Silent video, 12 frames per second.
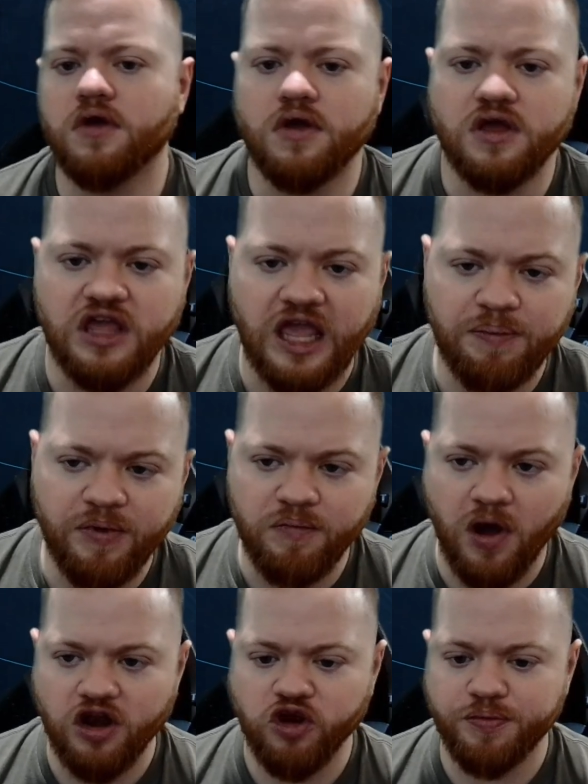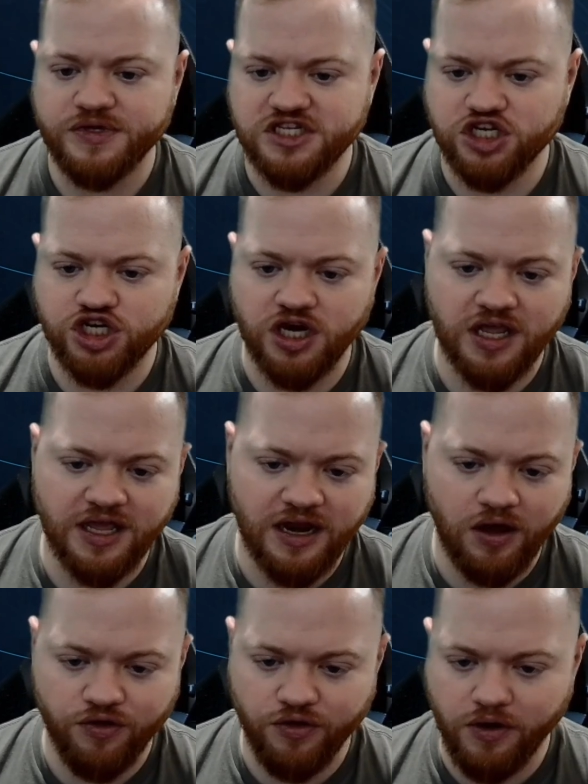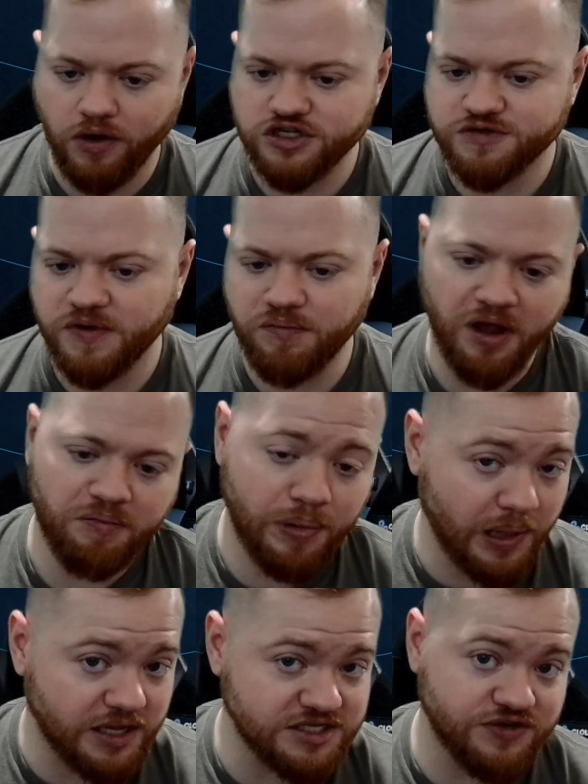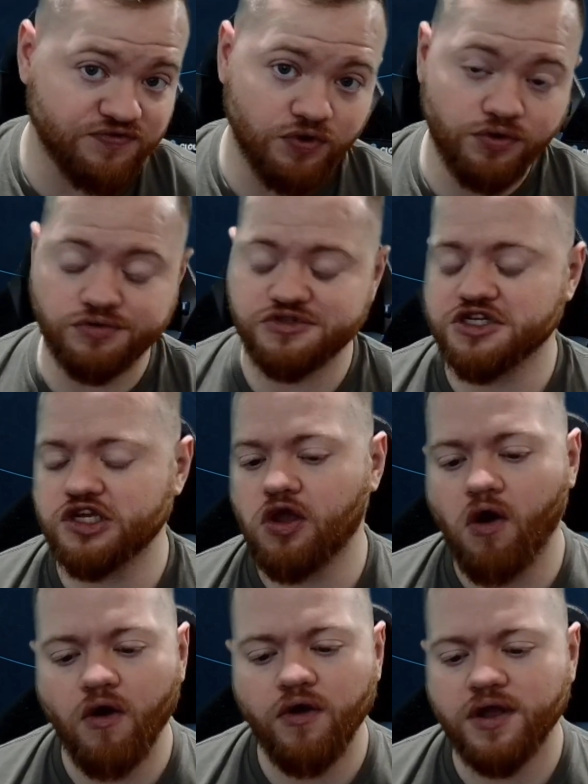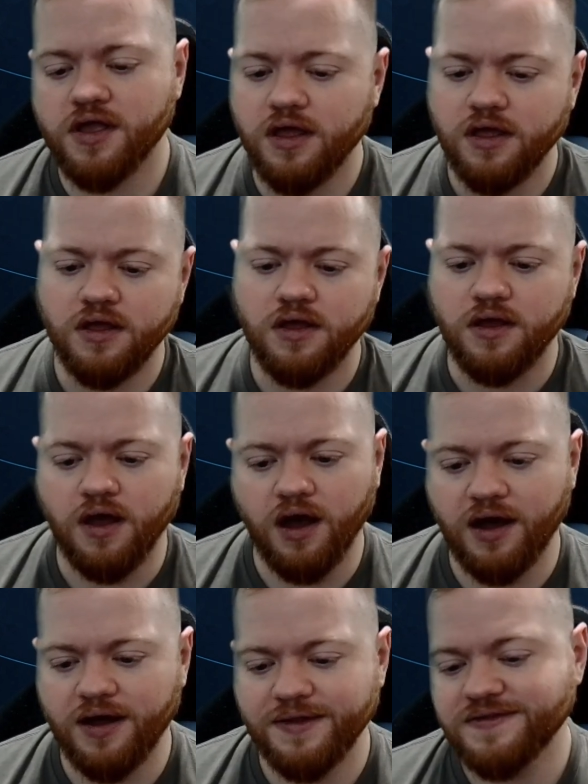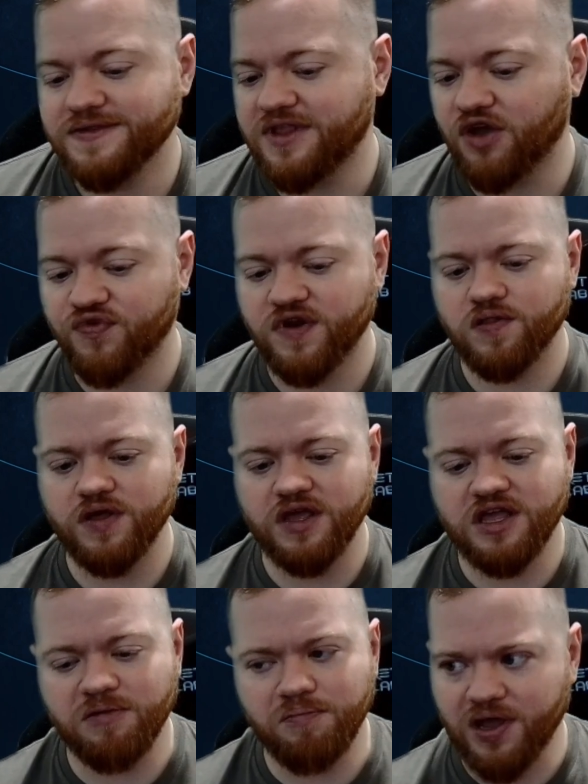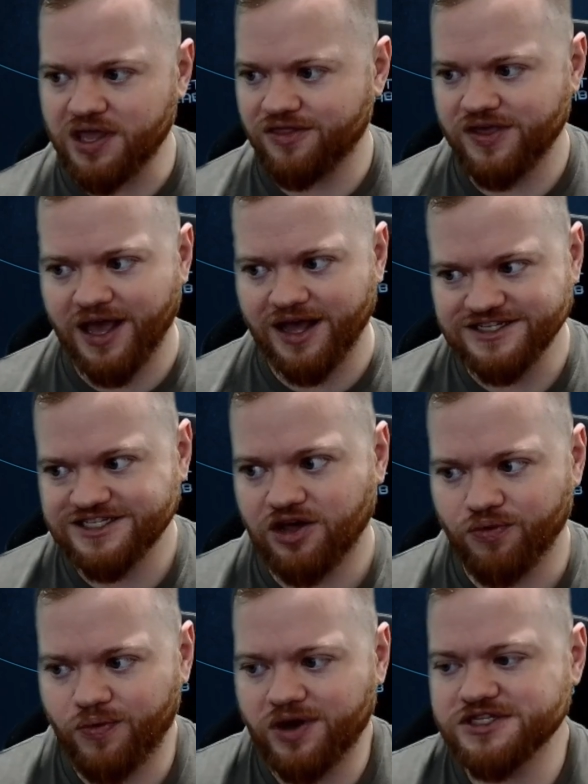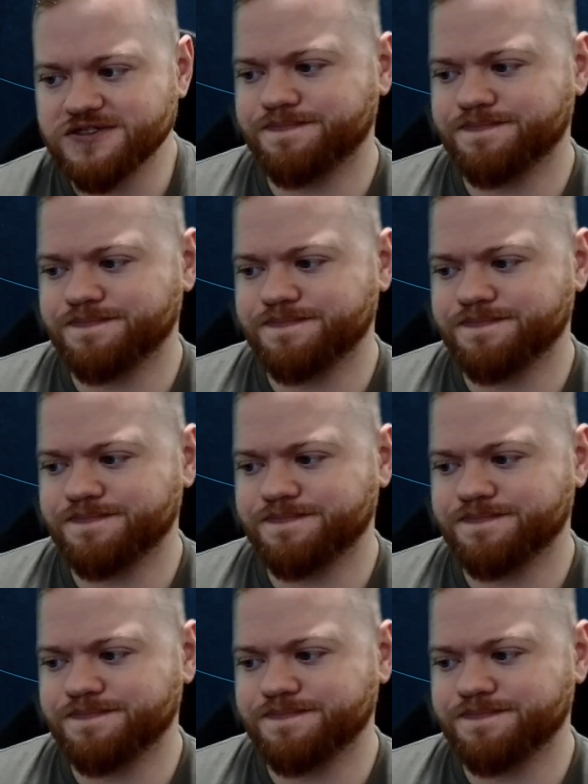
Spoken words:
keep in mind your positioning and how your guardsmen might place if you're using Yark. Definitely can bite in the ass otherwise.